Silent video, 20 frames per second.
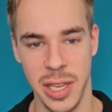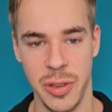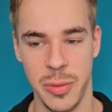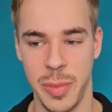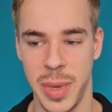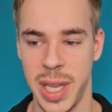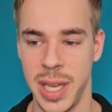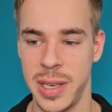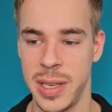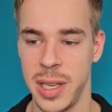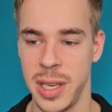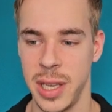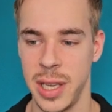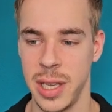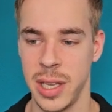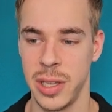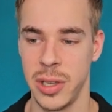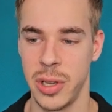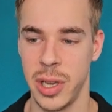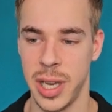you made.
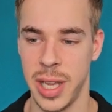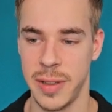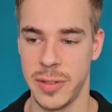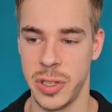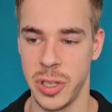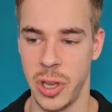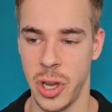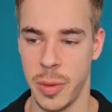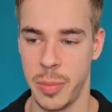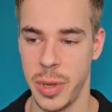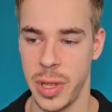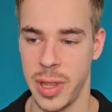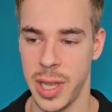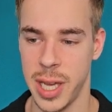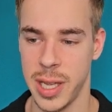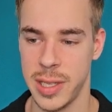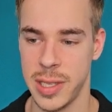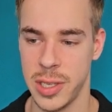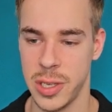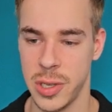You're gonna have to copy
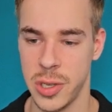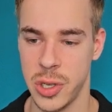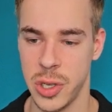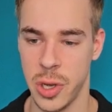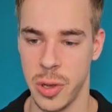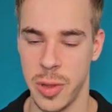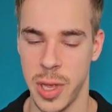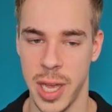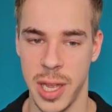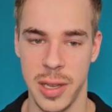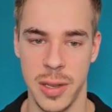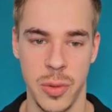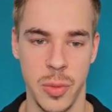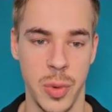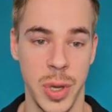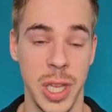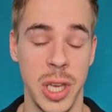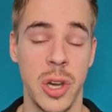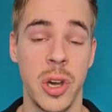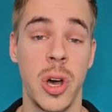that so that
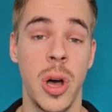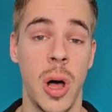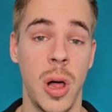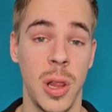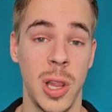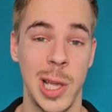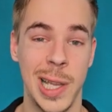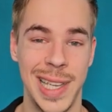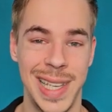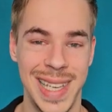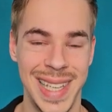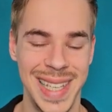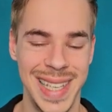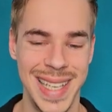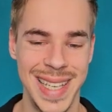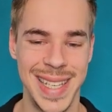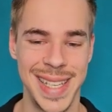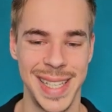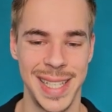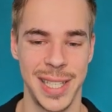when you call a
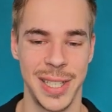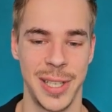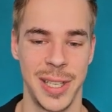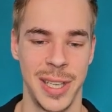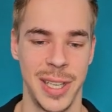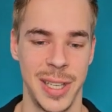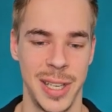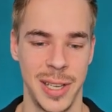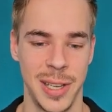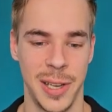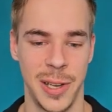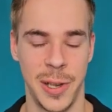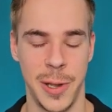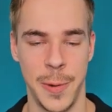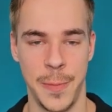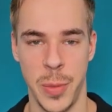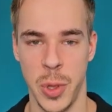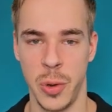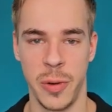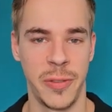lead
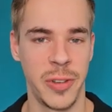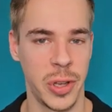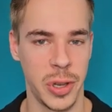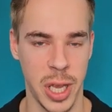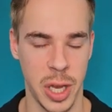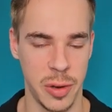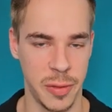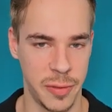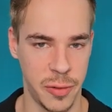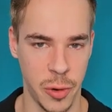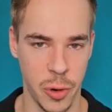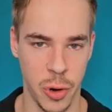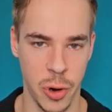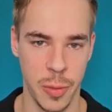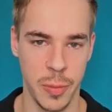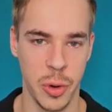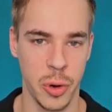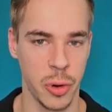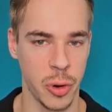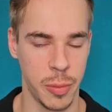who filled out a
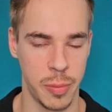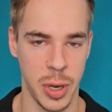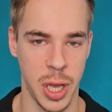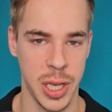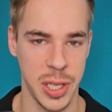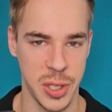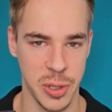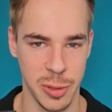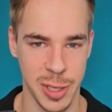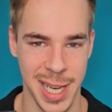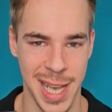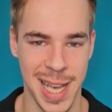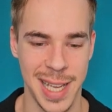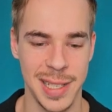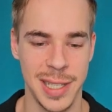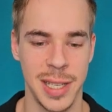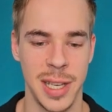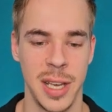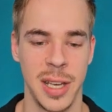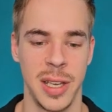form or replied to an
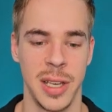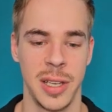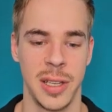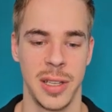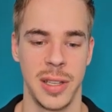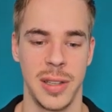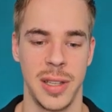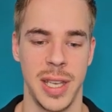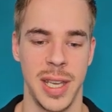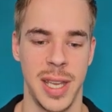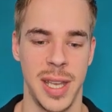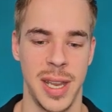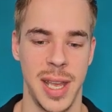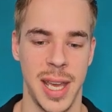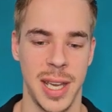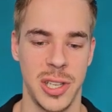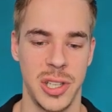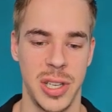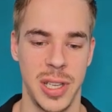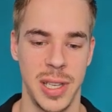ad, it
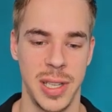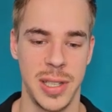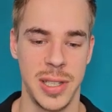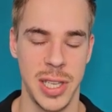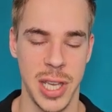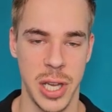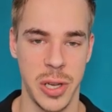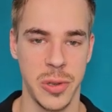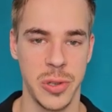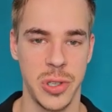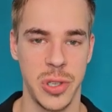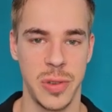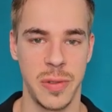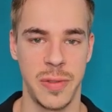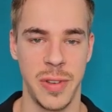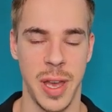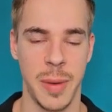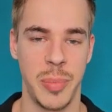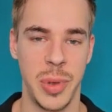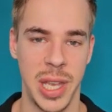actually tells
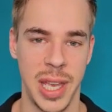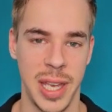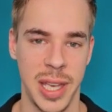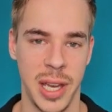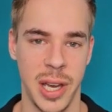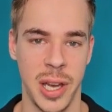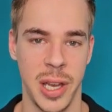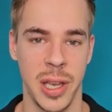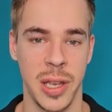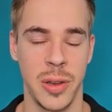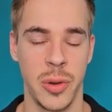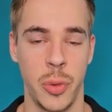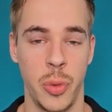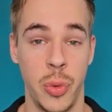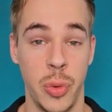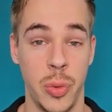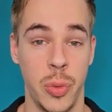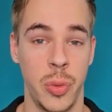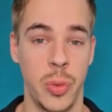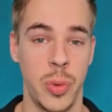Vapi AI
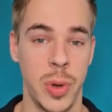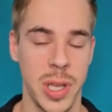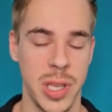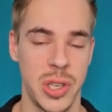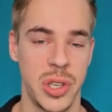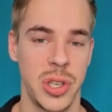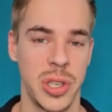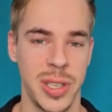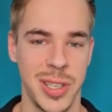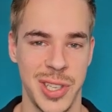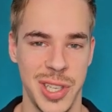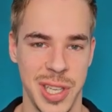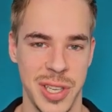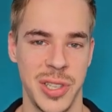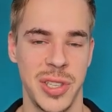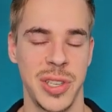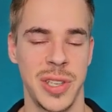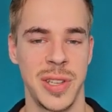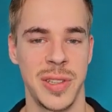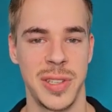which
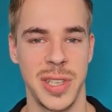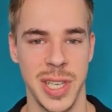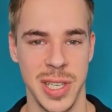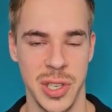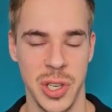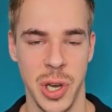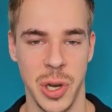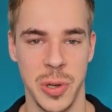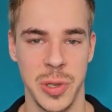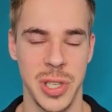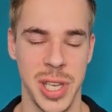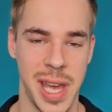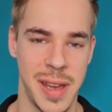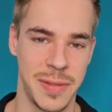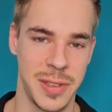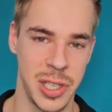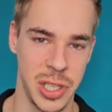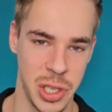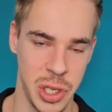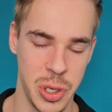assistant is going to
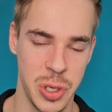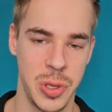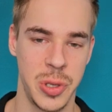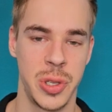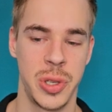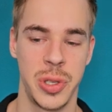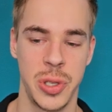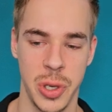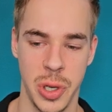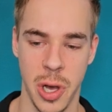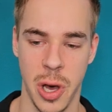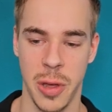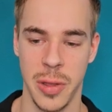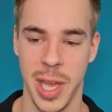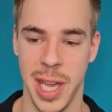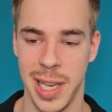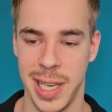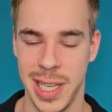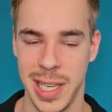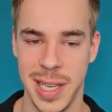have to use to call
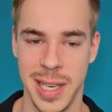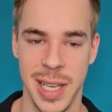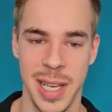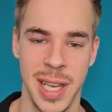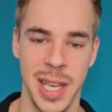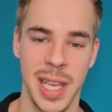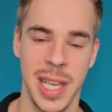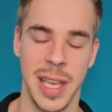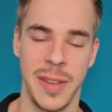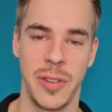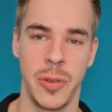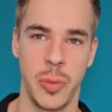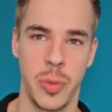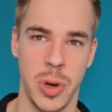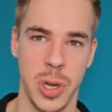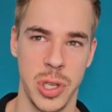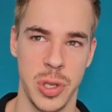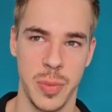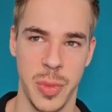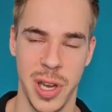that lead. If you
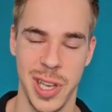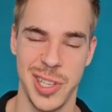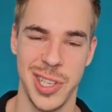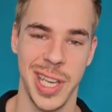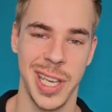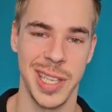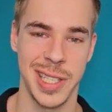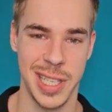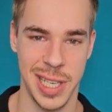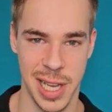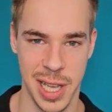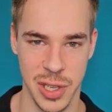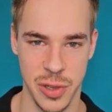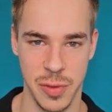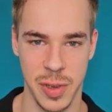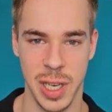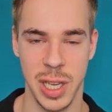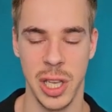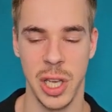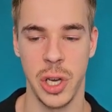watch my second to last
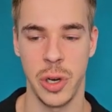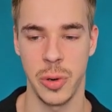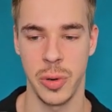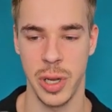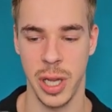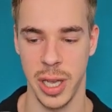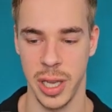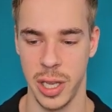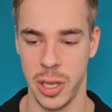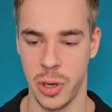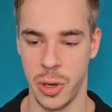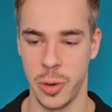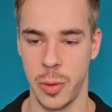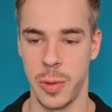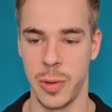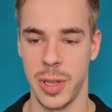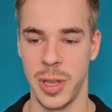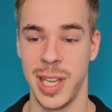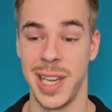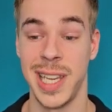video, I go
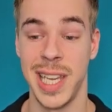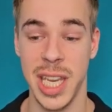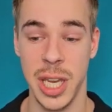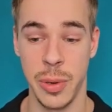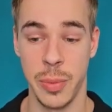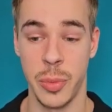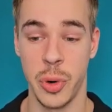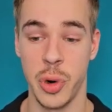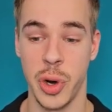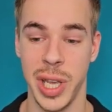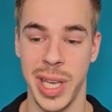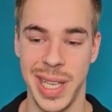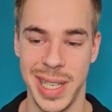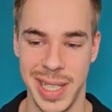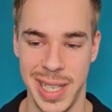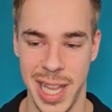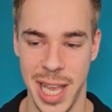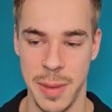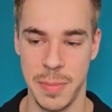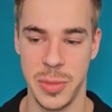a little more
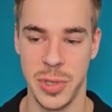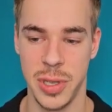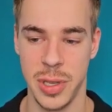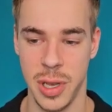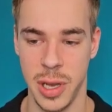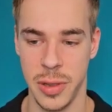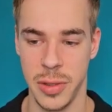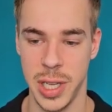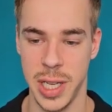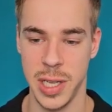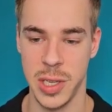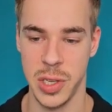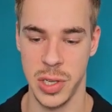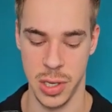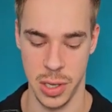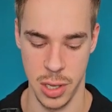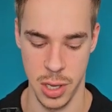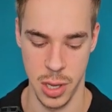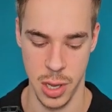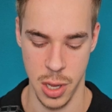in depth on this,
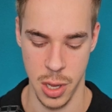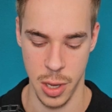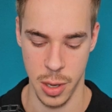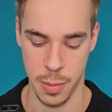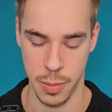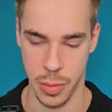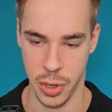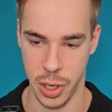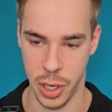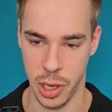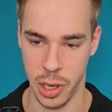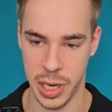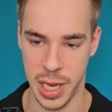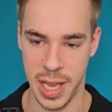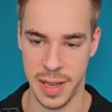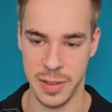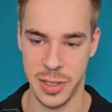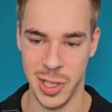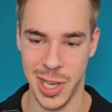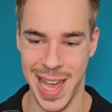but you're gonna
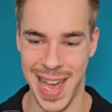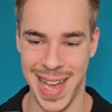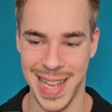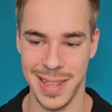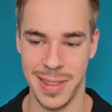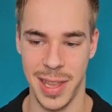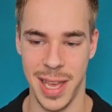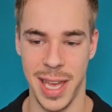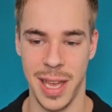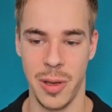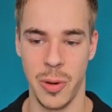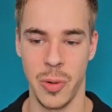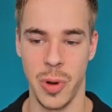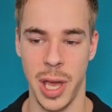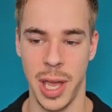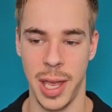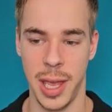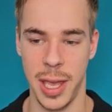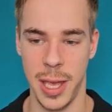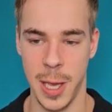have to add that
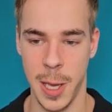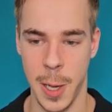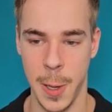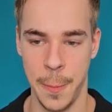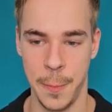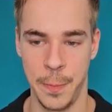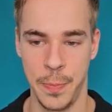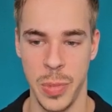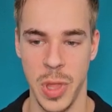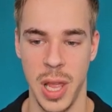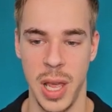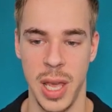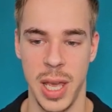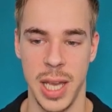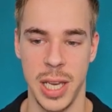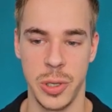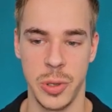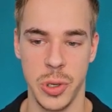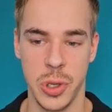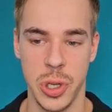right here.
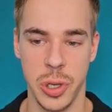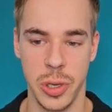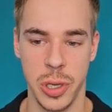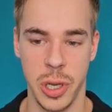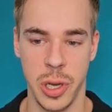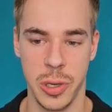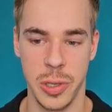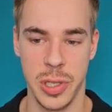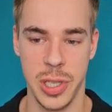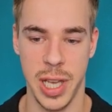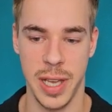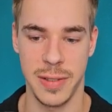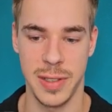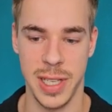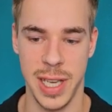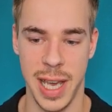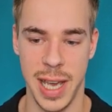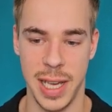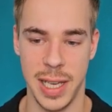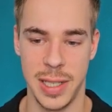And also you're going to have
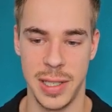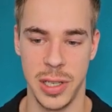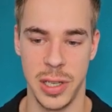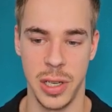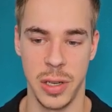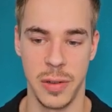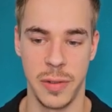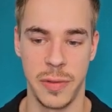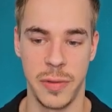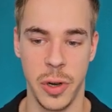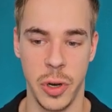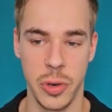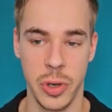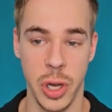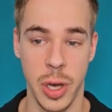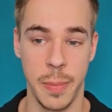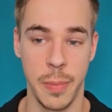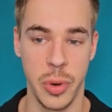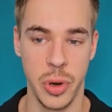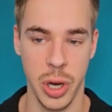to add a phone
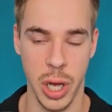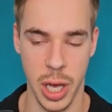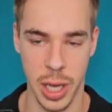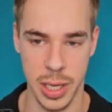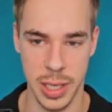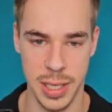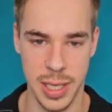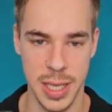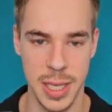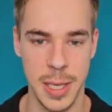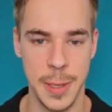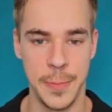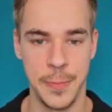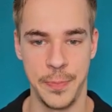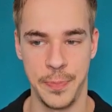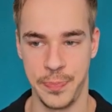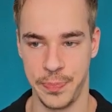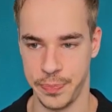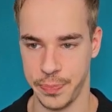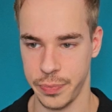number ID.
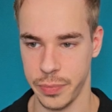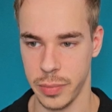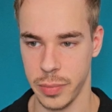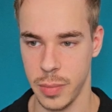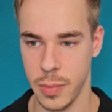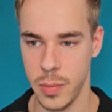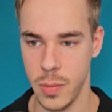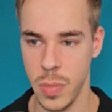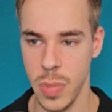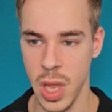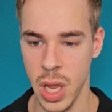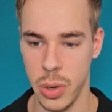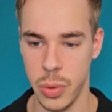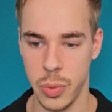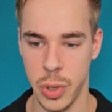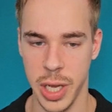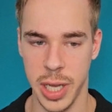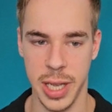Where